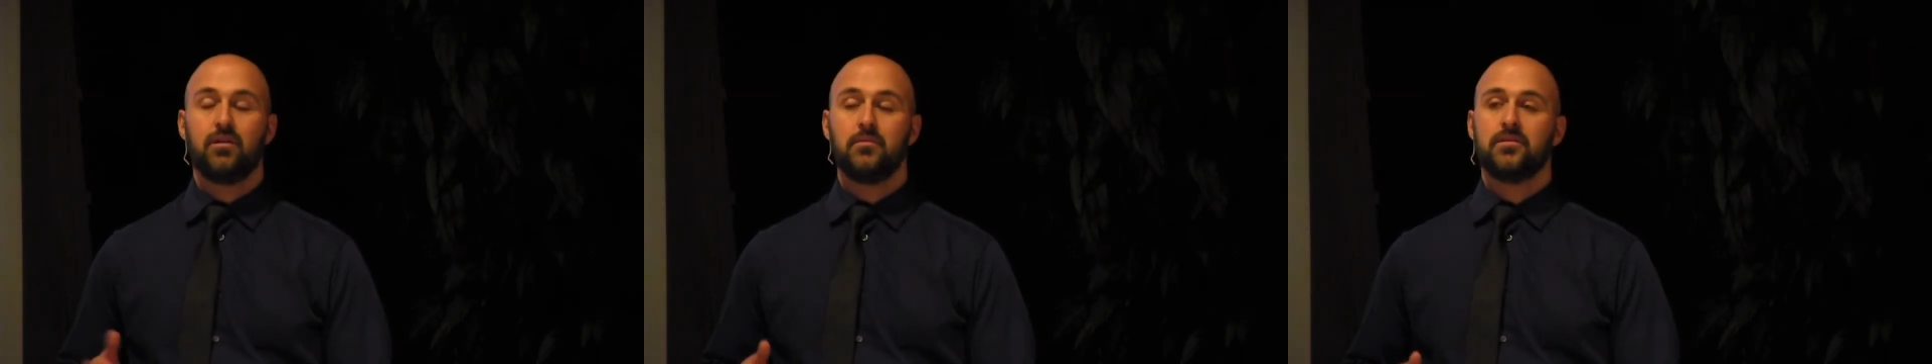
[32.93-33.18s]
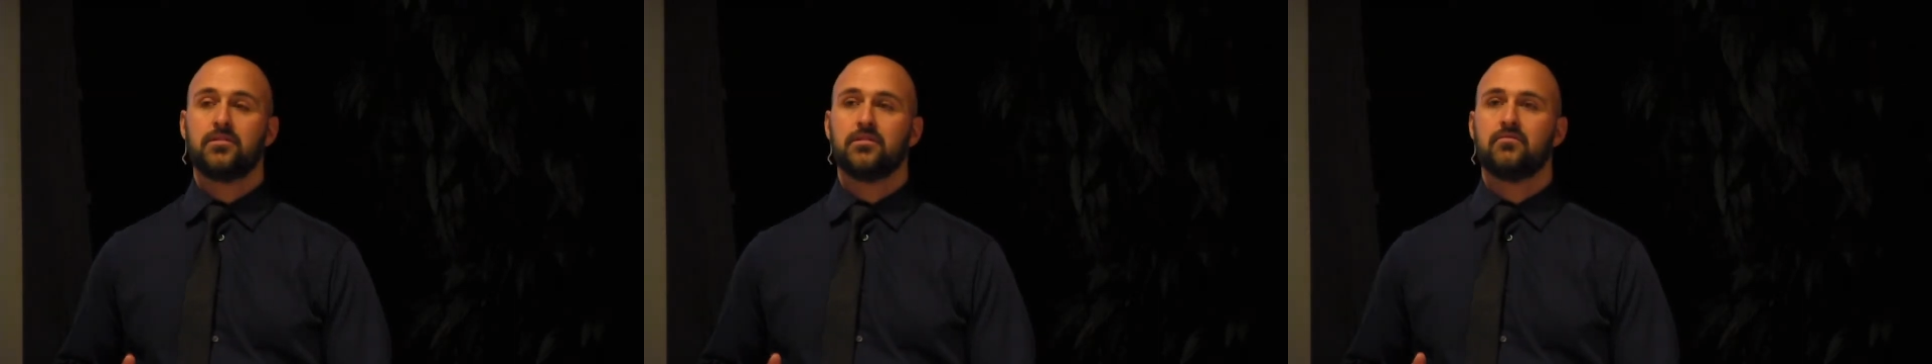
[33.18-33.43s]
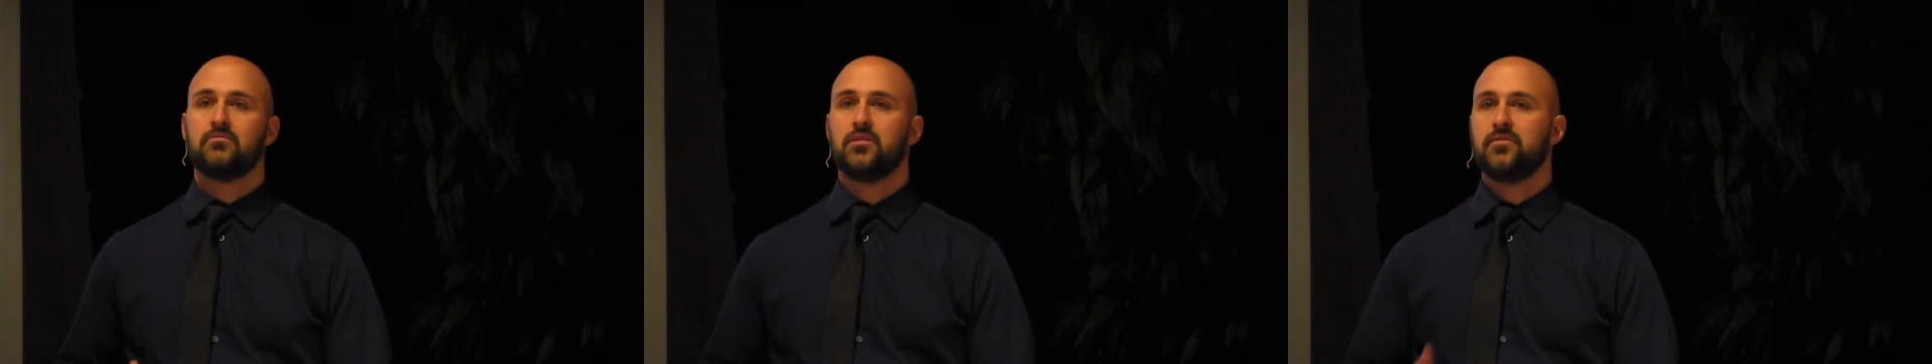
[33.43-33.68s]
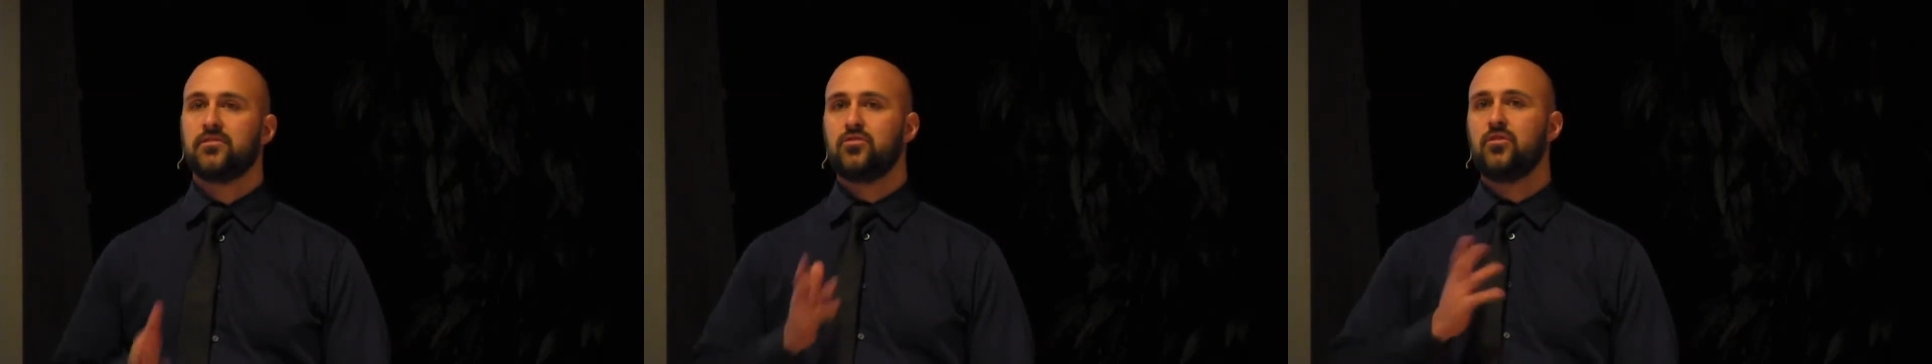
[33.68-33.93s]
plummeted from
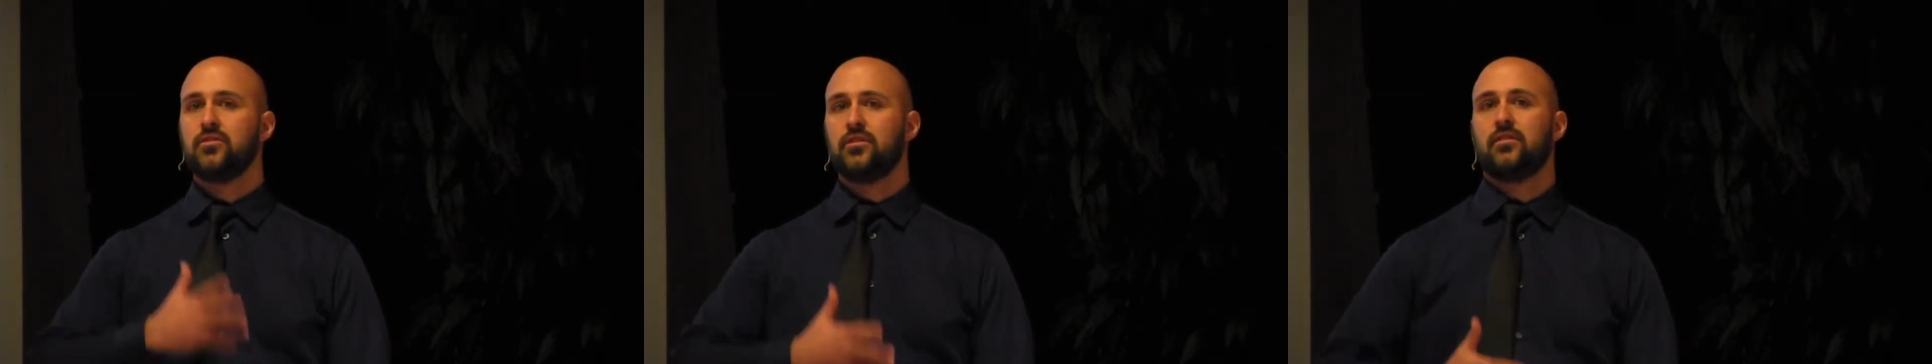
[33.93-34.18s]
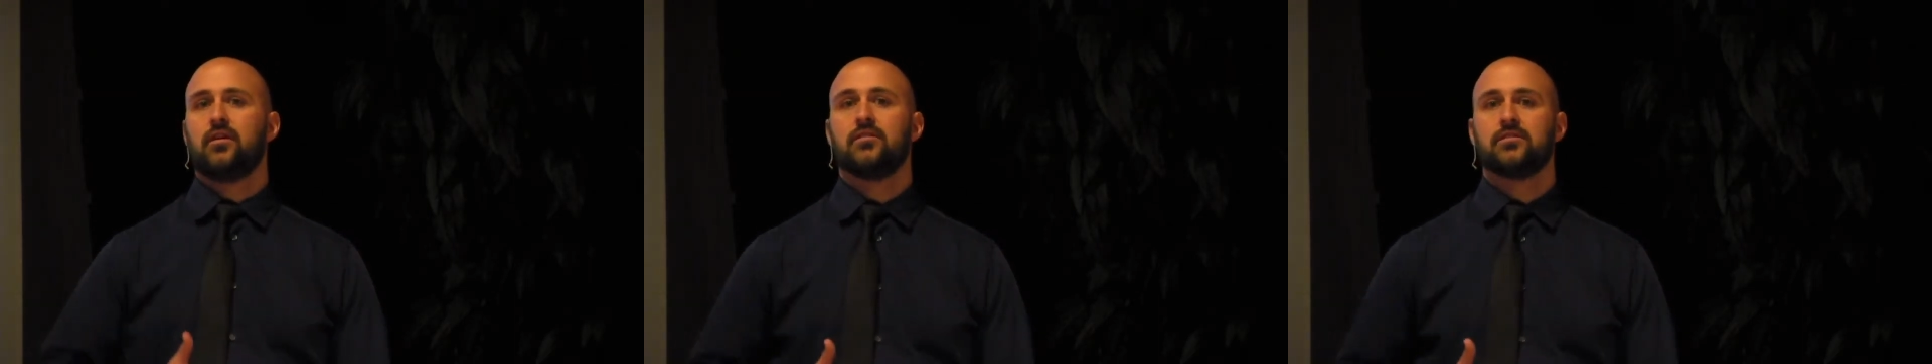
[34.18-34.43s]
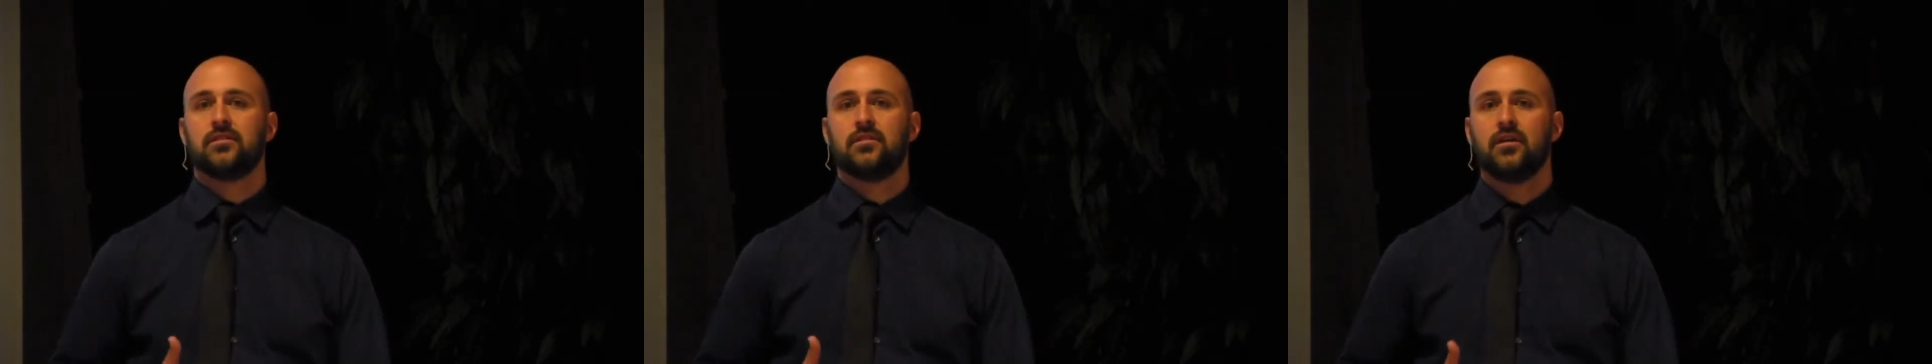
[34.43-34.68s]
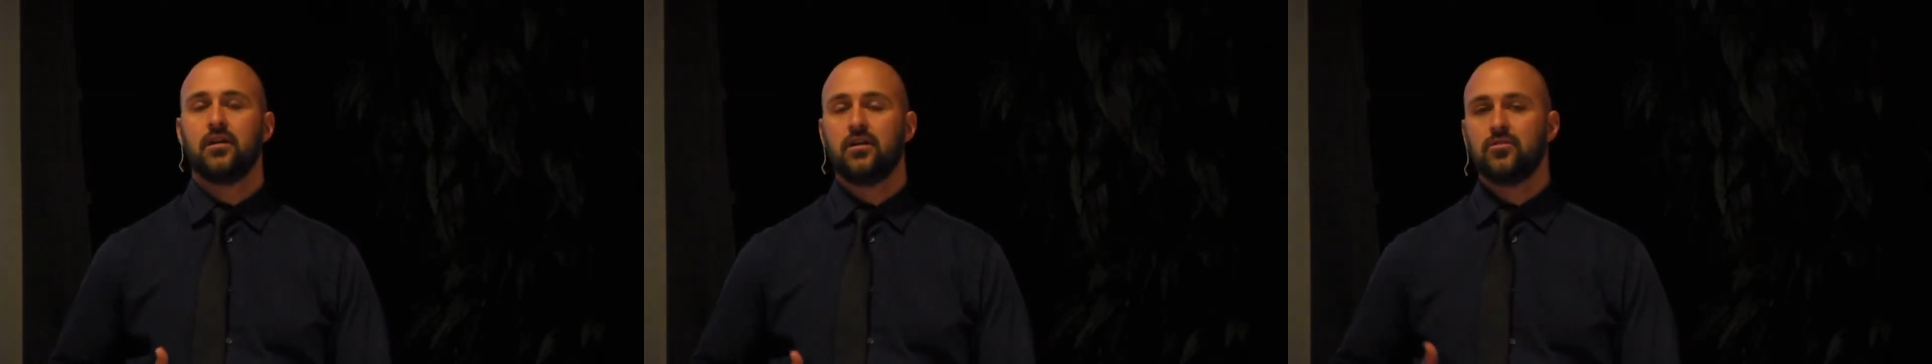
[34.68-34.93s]
over 200,000
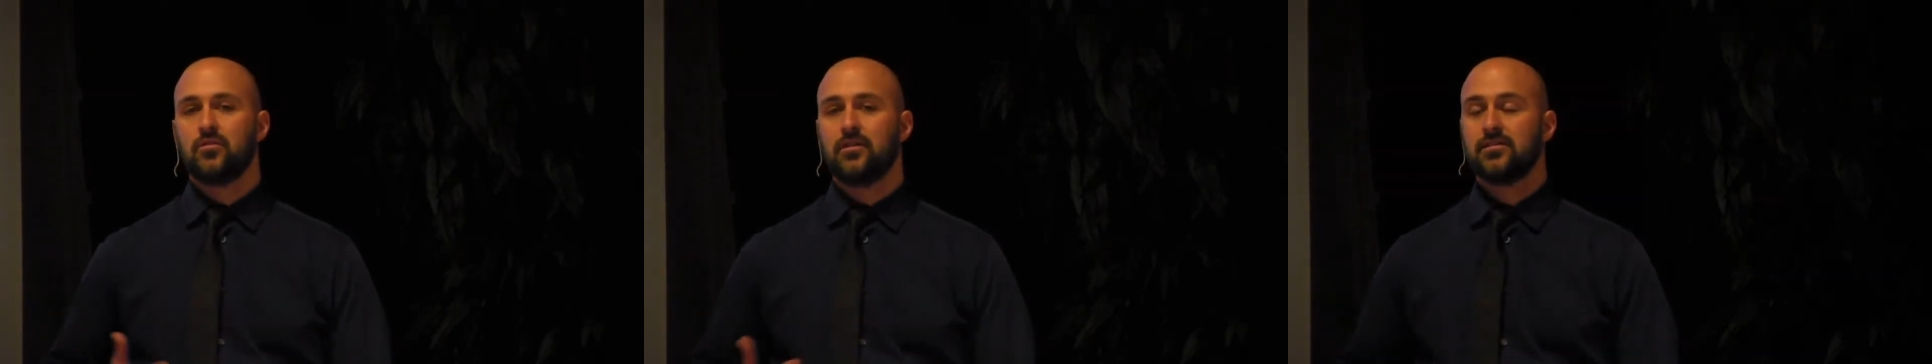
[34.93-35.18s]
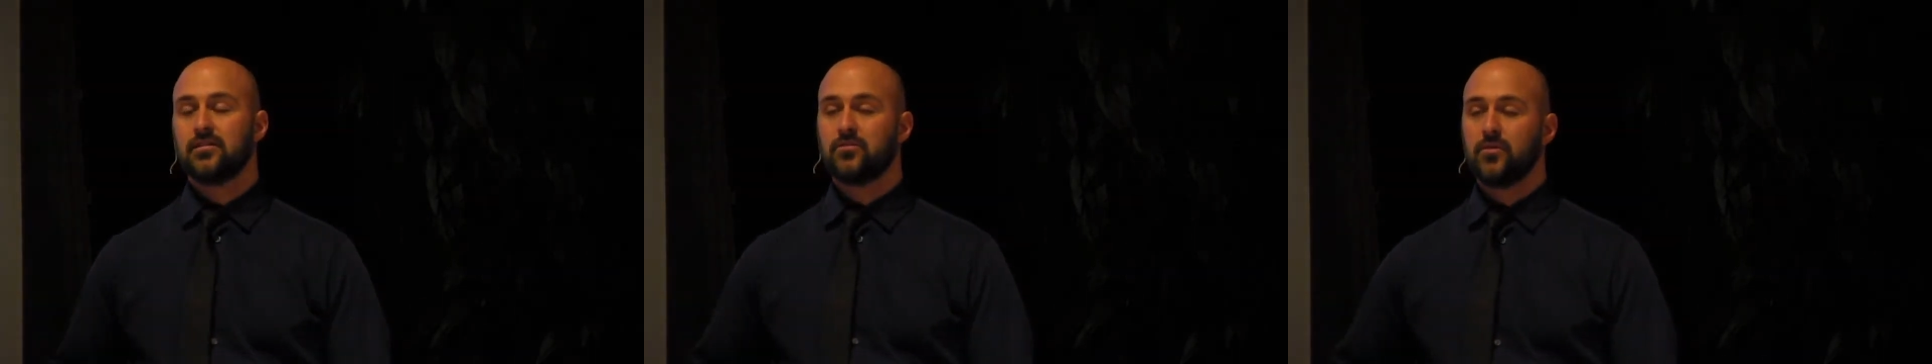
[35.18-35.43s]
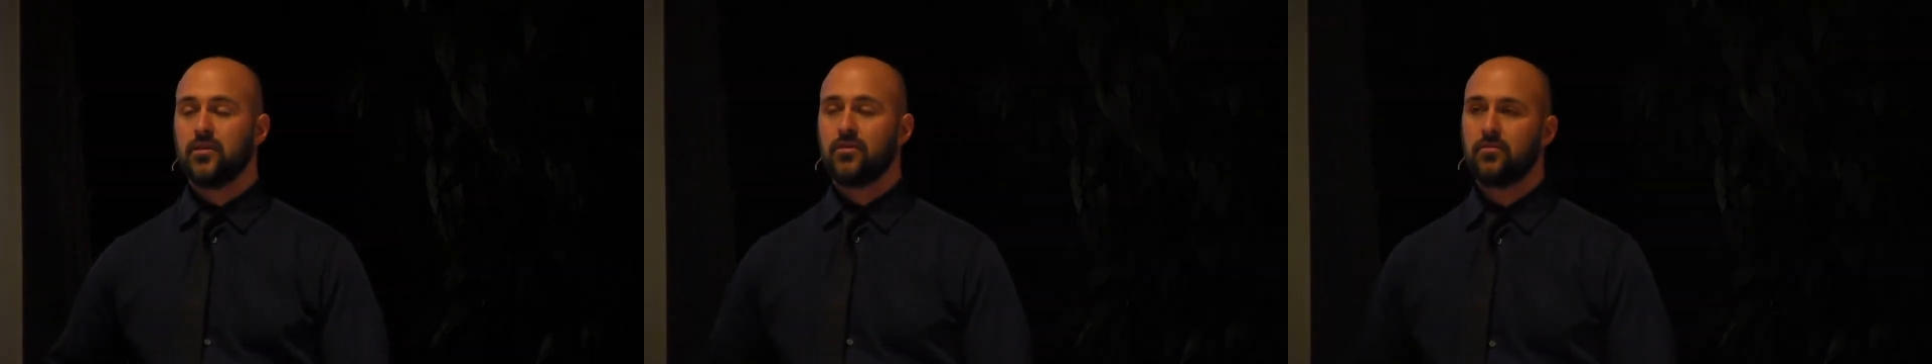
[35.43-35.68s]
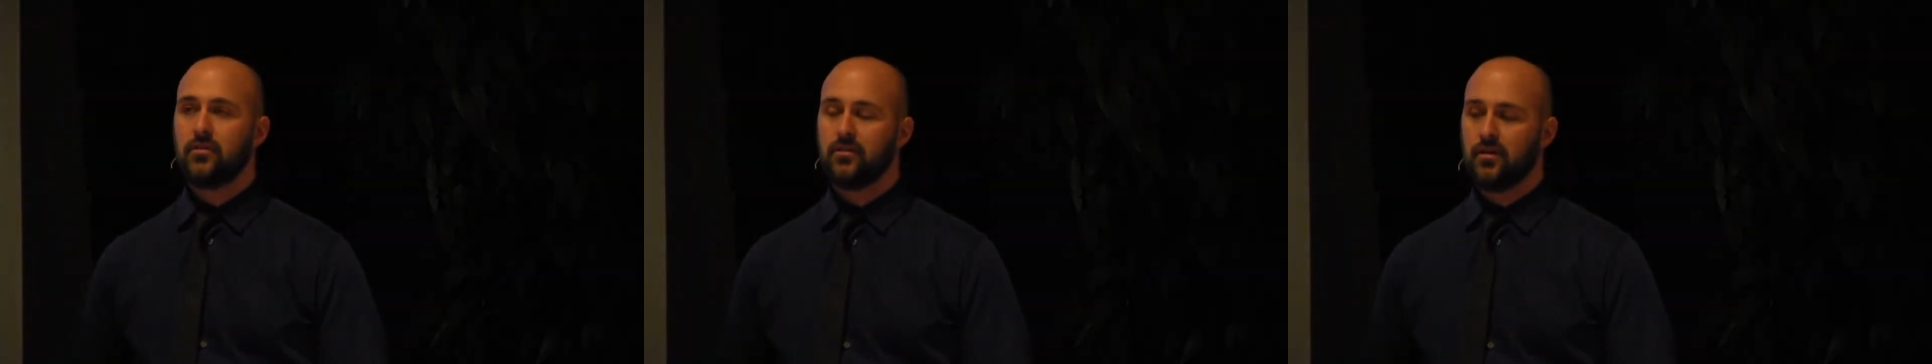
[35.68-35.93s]
to less than
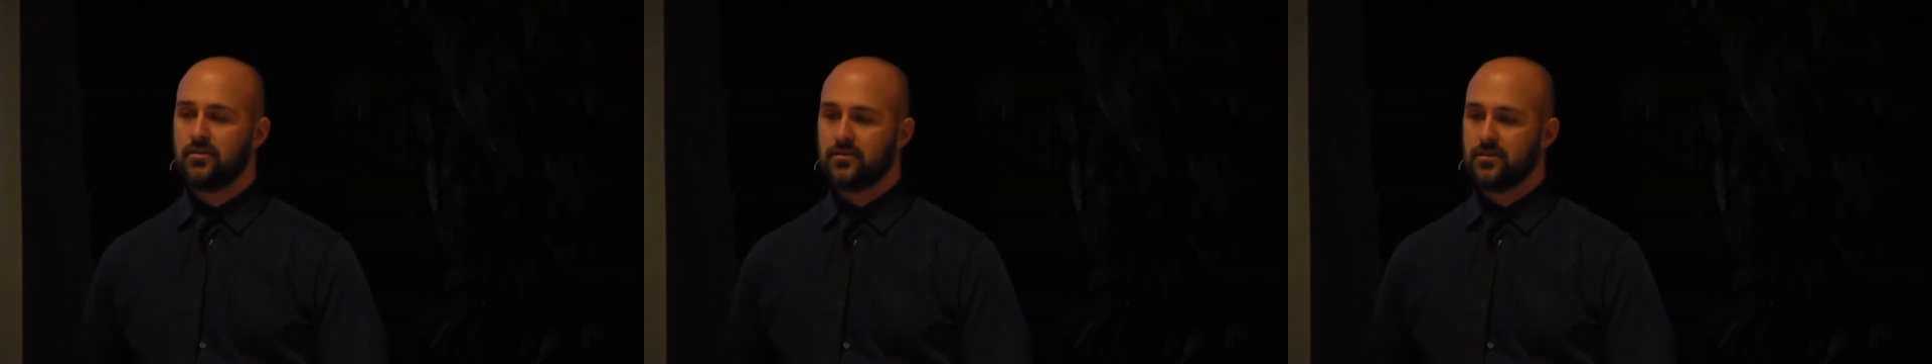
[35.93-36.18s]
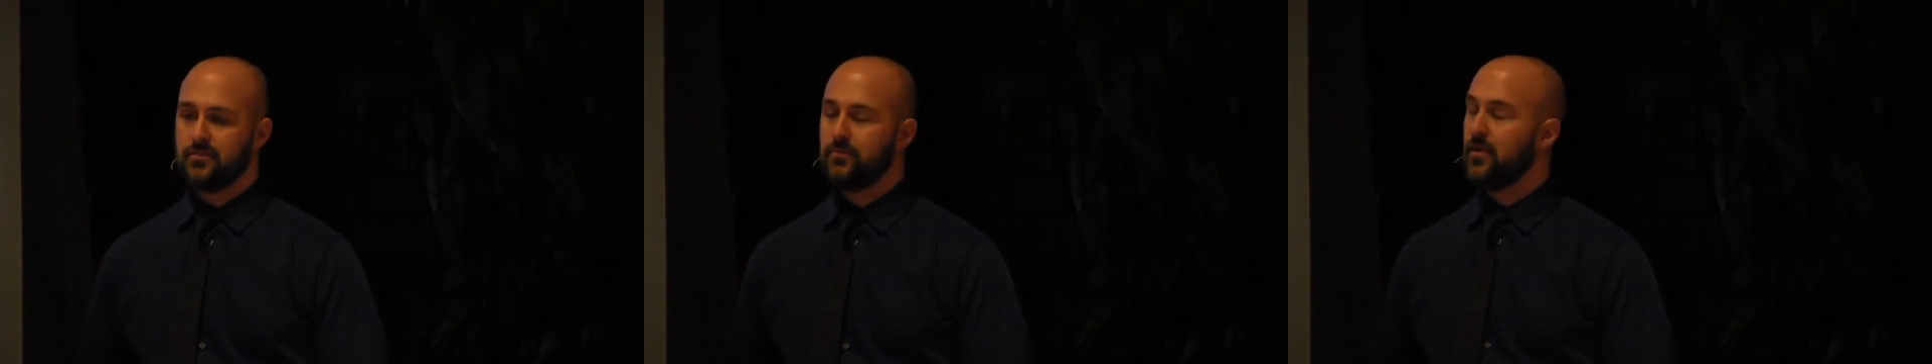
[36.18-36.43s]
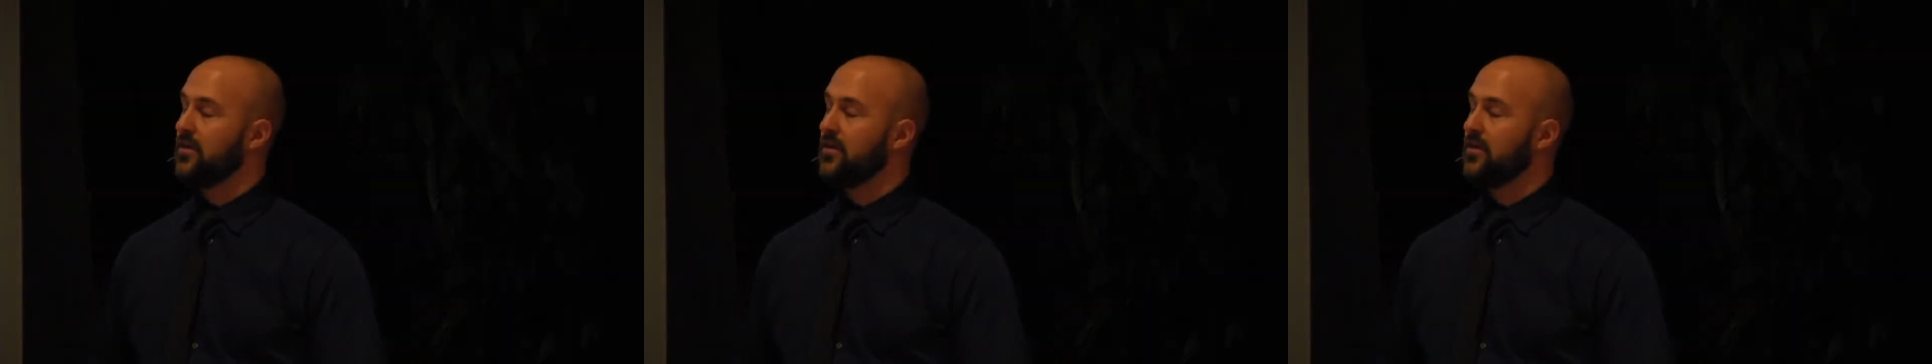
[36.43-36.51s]
23,000,